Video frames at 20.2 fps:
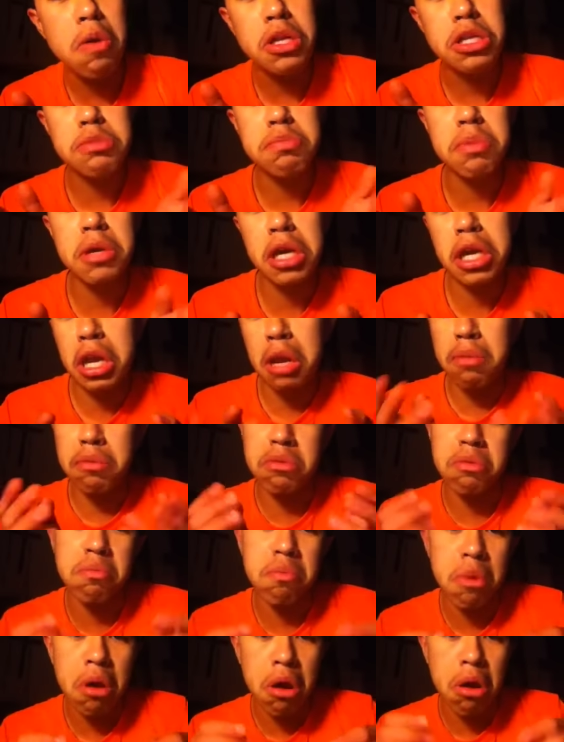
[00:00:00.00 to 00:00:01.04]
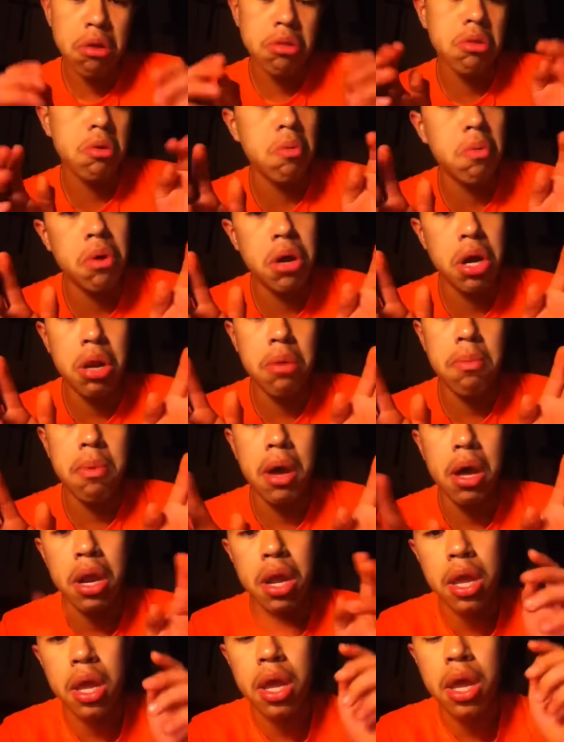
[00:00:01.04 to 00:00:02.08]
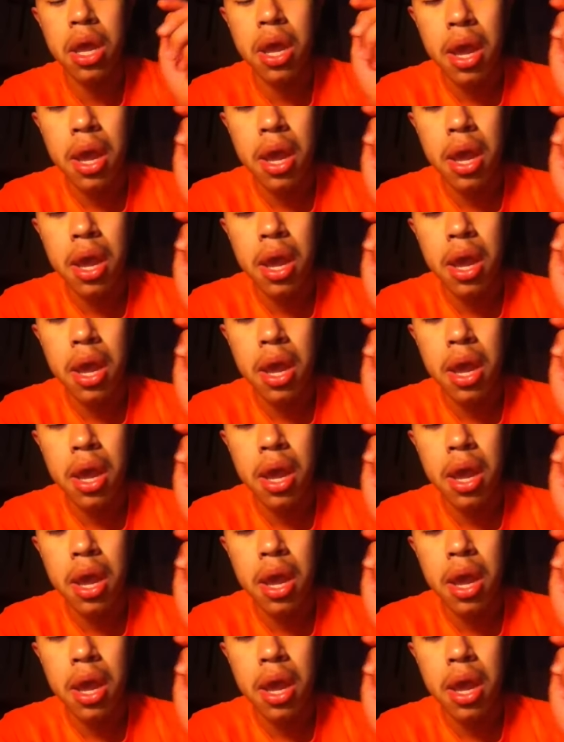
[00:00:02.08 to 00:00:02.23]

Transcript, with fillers: We'll just pick it up tomorrow. Don't worry about it."